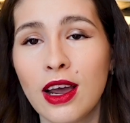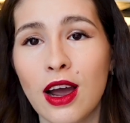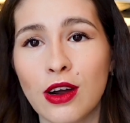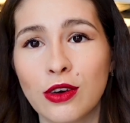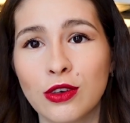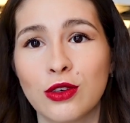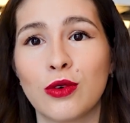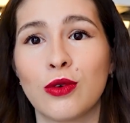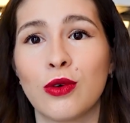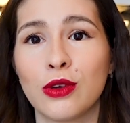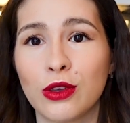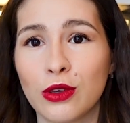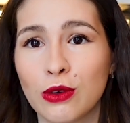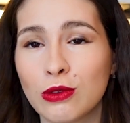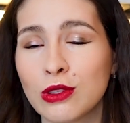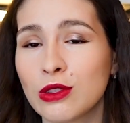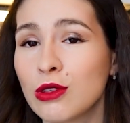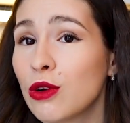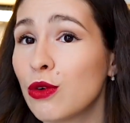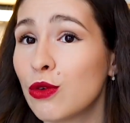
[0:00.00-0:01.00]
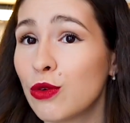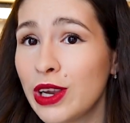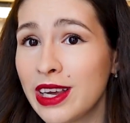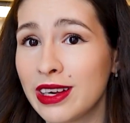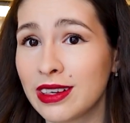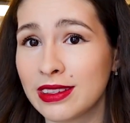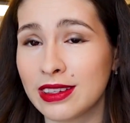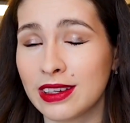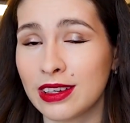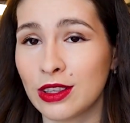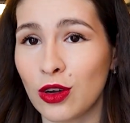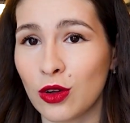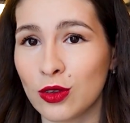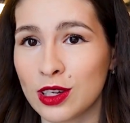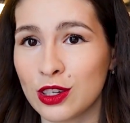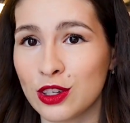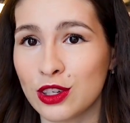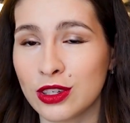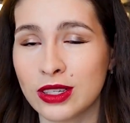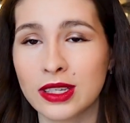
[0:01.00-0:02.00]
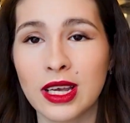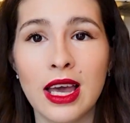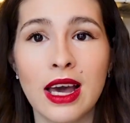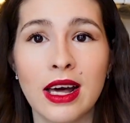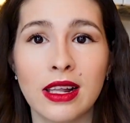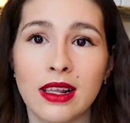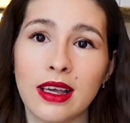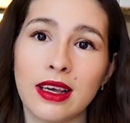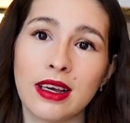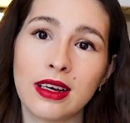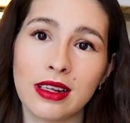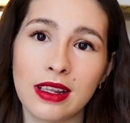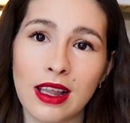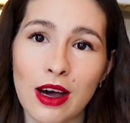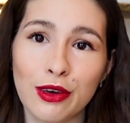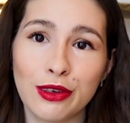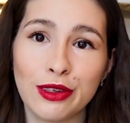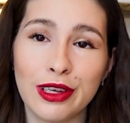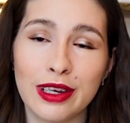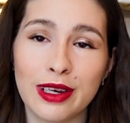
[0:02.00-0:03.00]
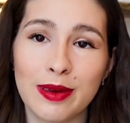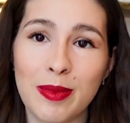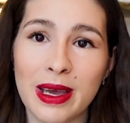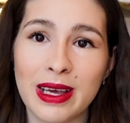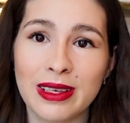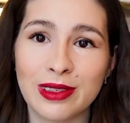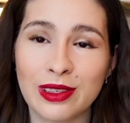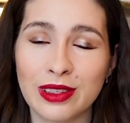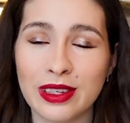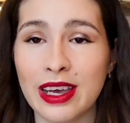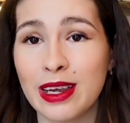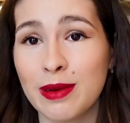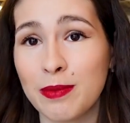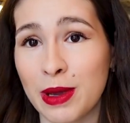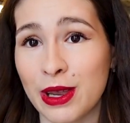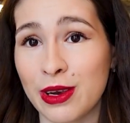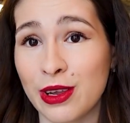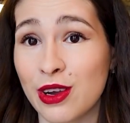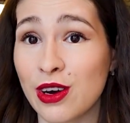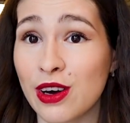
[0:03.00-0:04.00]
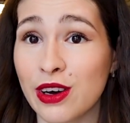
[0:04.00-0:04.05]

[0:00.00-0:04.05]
how to use real technologies like cloud databases and many